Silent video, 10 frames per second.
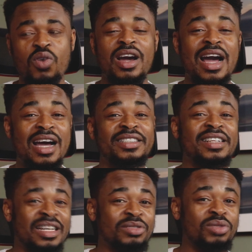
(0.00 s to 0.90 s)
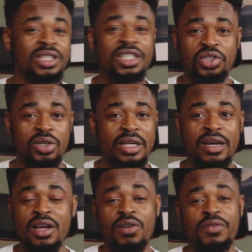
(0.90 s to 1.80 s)
work hand in hand with each
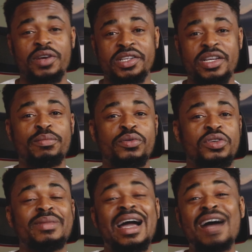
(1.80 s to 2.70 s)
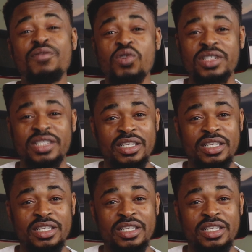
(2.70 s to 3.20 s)
other. For example, you might have one